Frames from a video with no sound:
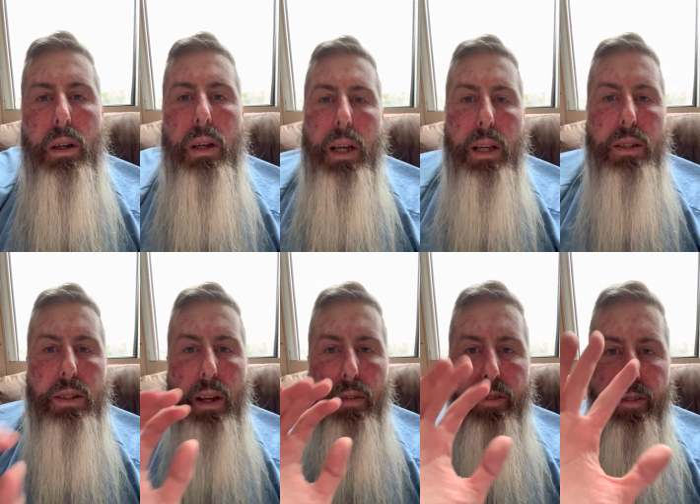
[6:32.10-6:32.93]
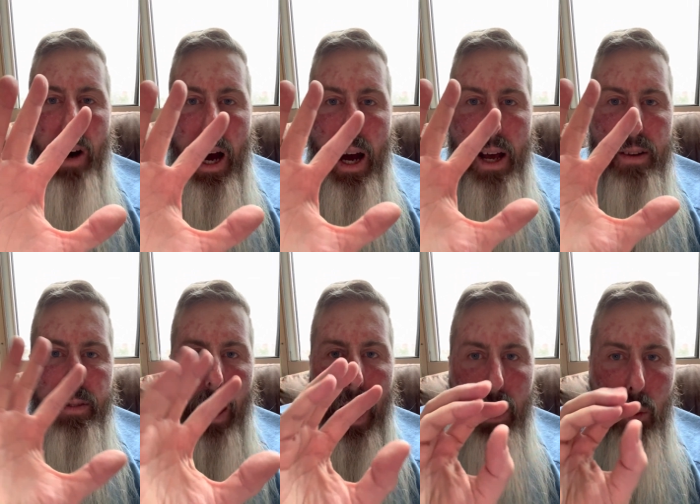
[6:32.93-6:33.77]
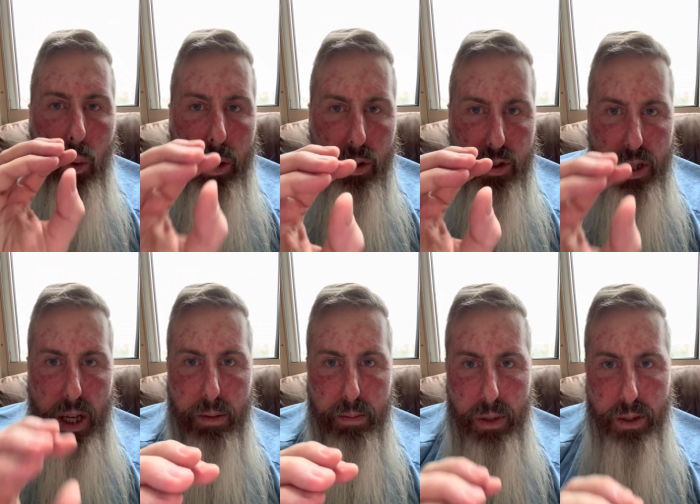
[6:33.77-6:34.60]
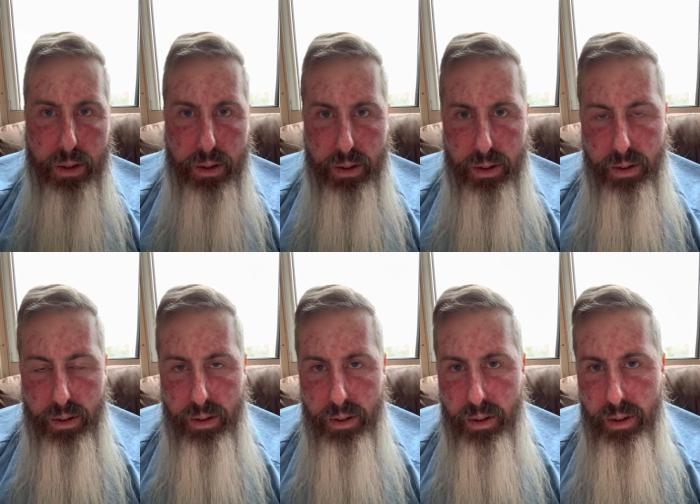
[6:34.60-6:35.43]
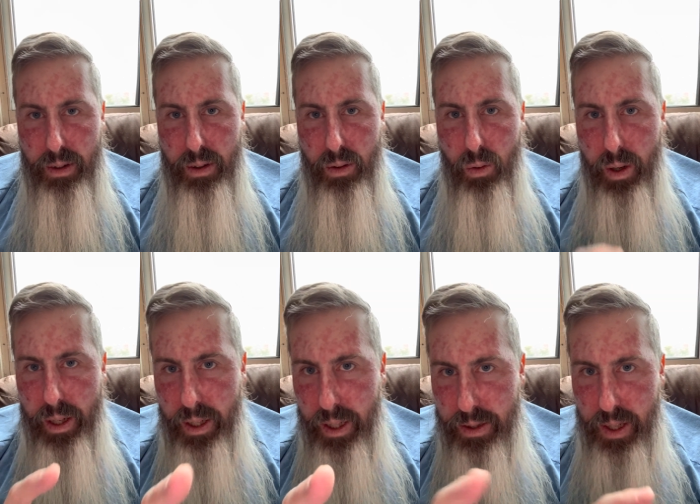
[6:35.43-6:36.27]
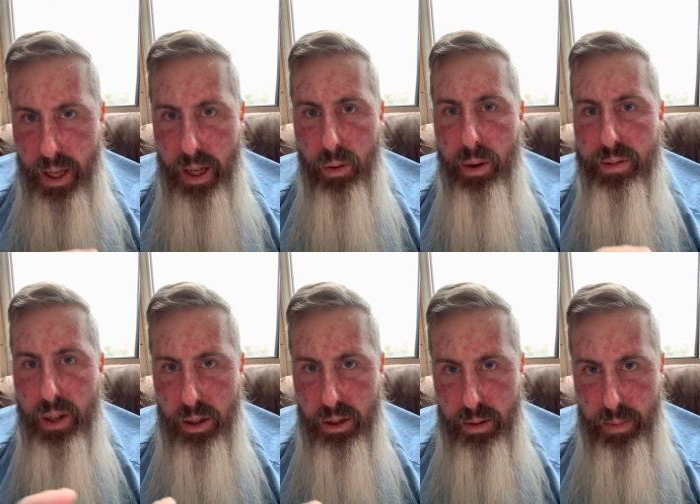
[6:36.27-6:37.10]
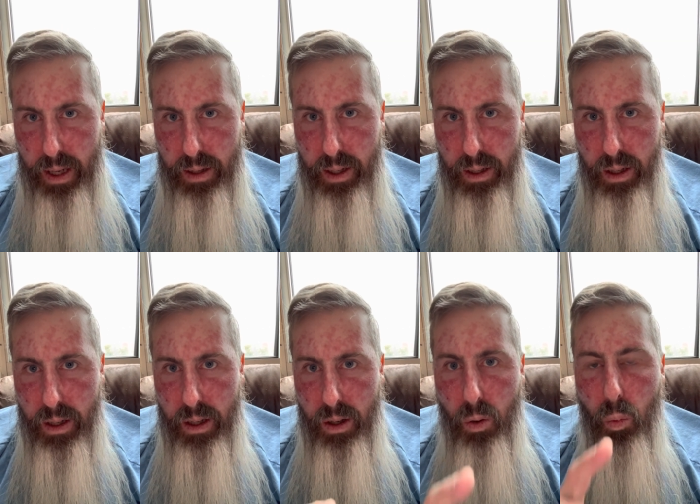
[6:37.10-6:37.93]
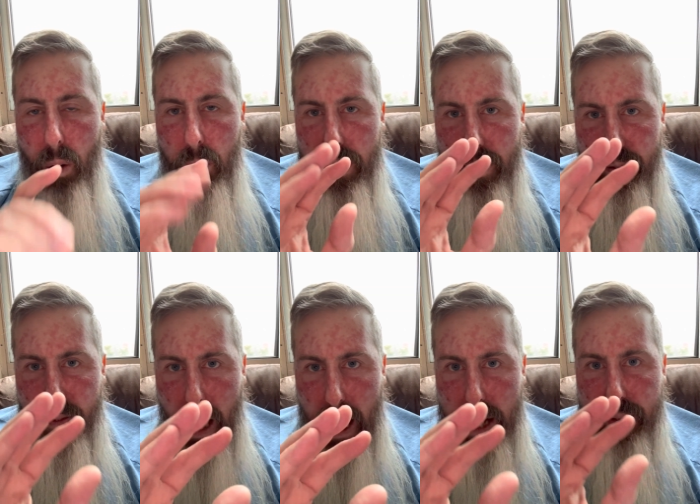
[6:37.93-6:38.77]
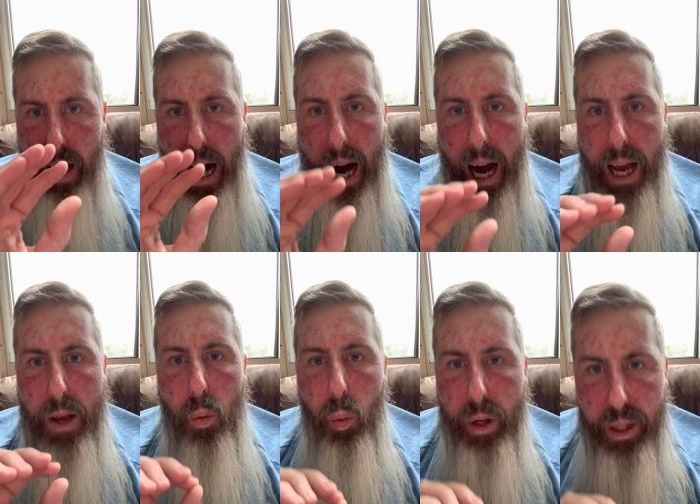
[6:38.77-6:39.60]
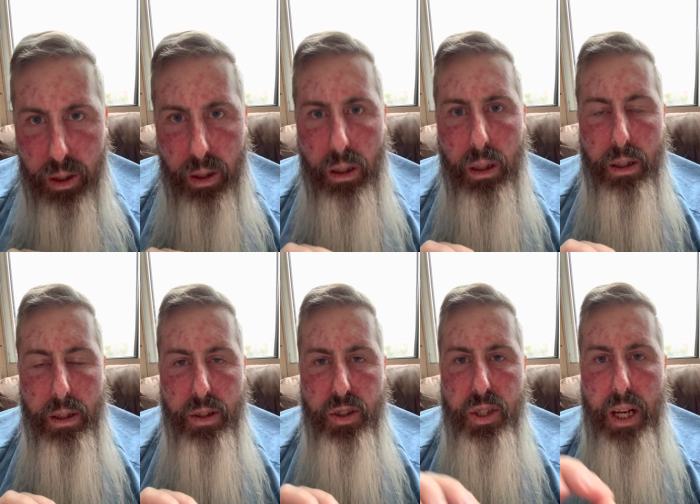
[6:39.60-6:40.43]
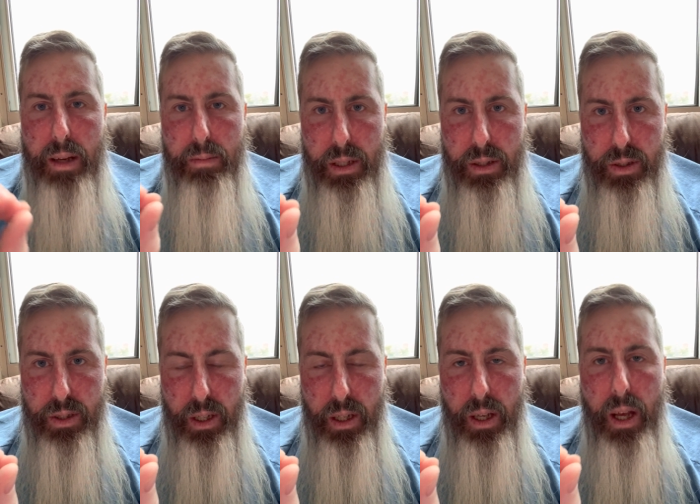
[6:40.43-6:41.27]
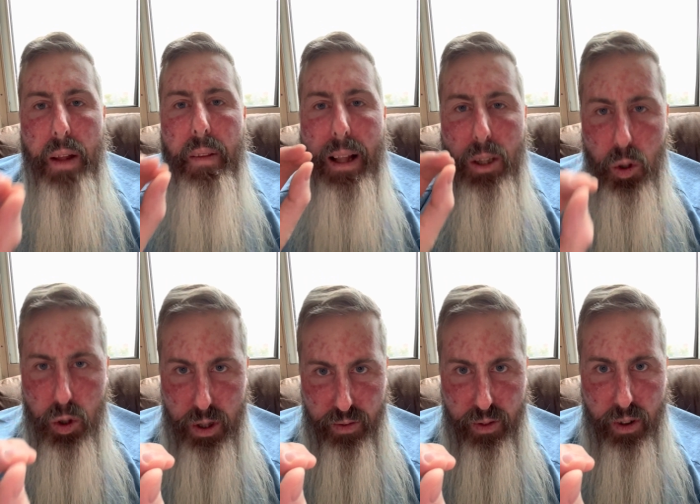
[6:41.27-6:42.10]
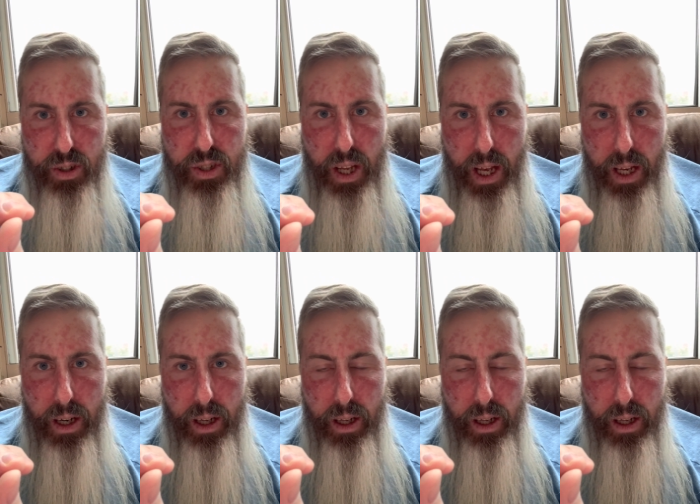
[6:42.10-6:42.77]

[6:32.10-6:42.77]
He said five I will statements. What did he say? We've talked about it. What were the five I will statements that Lucifer said